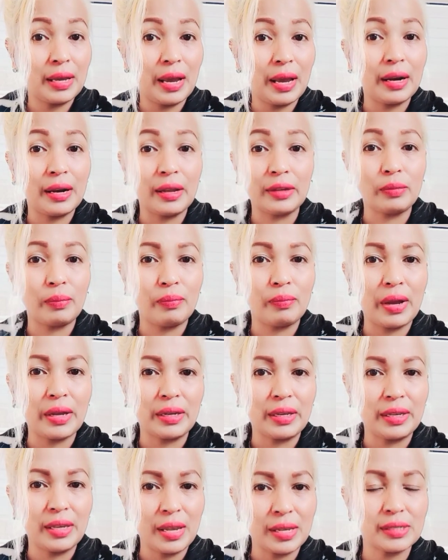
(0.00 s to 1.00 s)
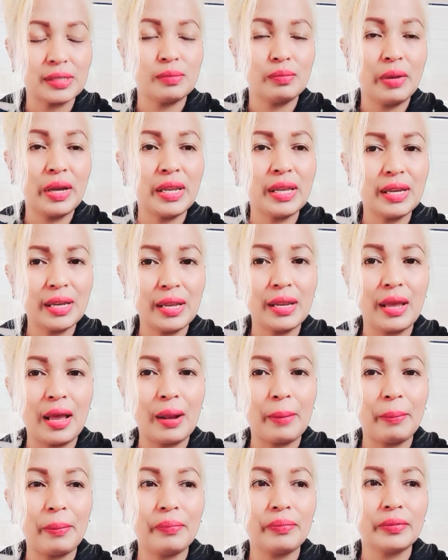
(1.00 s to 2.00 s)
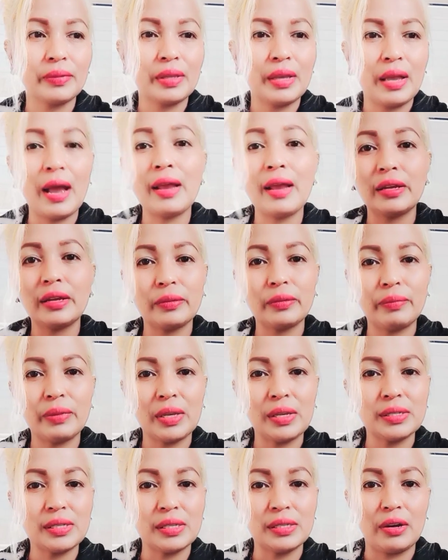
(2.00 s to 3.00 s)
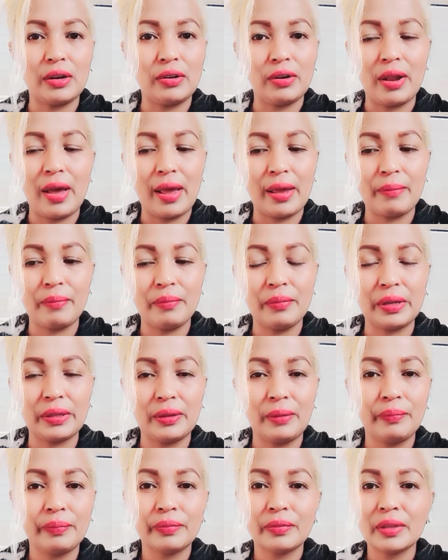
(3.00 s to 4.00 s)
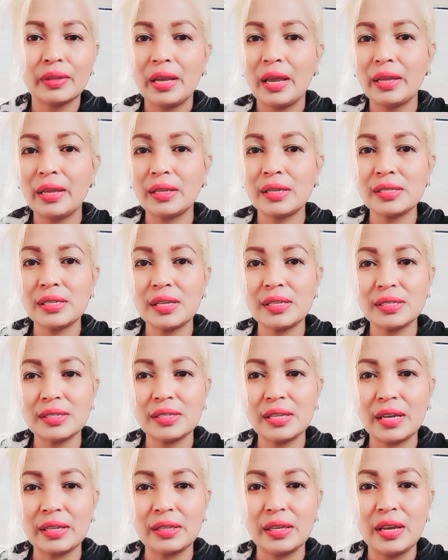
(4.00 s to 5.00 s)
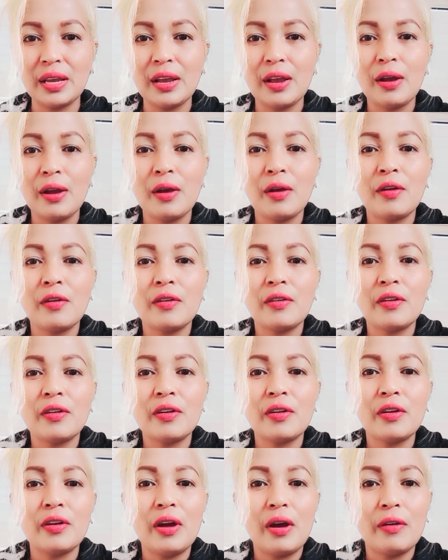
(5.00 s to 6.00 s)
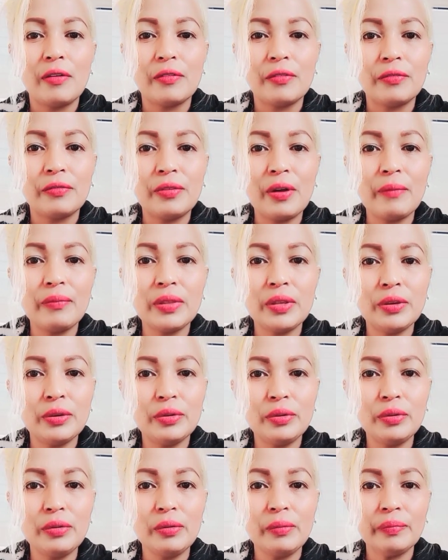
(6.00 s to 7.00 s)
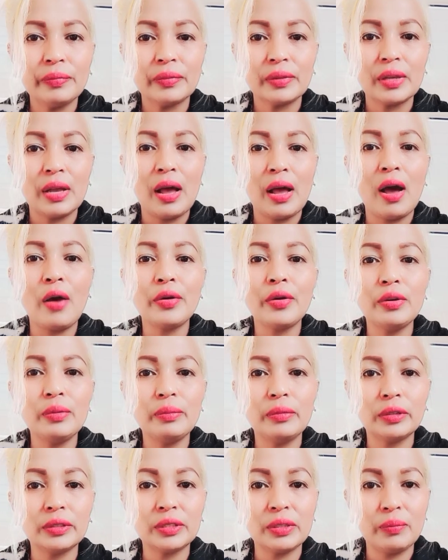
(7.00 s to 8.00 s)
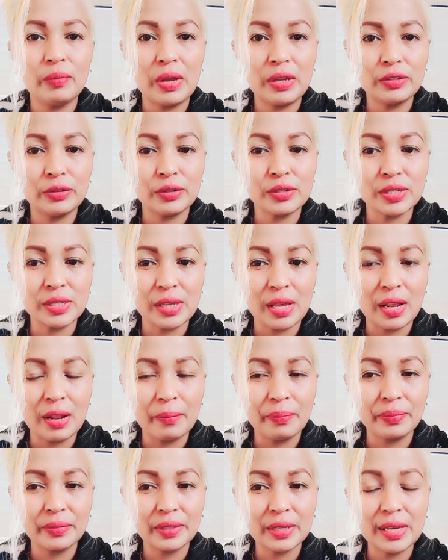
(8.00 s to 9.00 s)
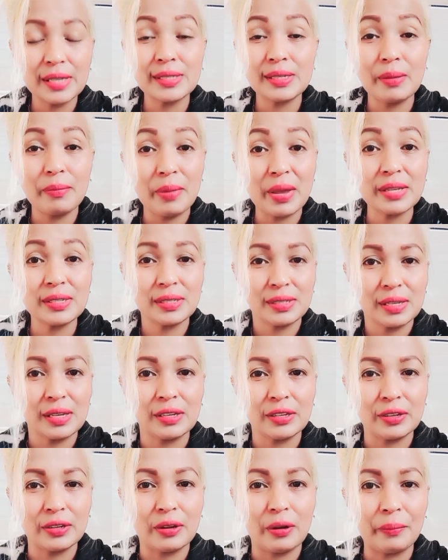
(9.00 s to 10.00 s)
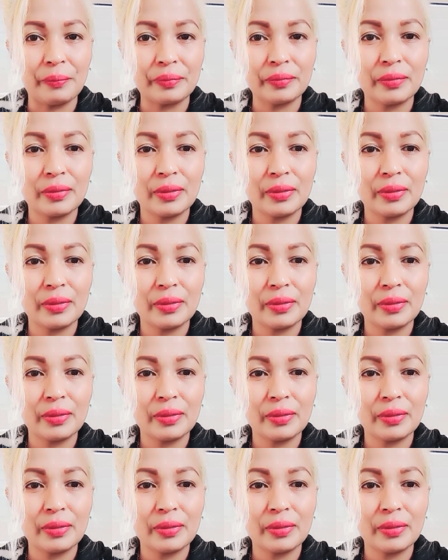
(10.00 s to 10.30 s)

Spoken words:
lot of money. Yes, money can help a lot of things in our life, but in the sense that from you, how you motivate yourself is the best thing, you know.